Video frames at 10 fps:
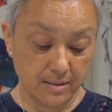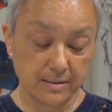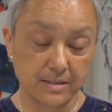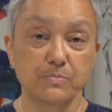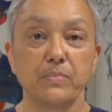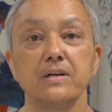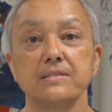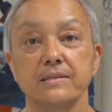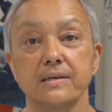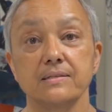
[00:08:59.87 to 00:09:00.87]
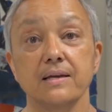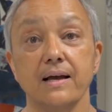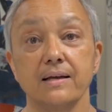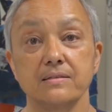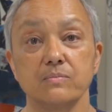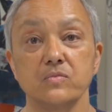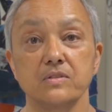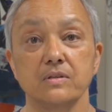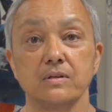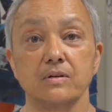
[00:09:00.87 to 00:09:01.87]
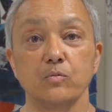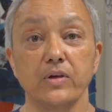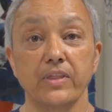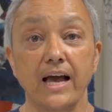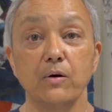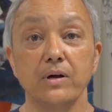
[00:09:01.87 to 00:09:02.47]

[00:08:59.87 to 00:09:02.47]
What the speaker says: dispersing it to atoms with our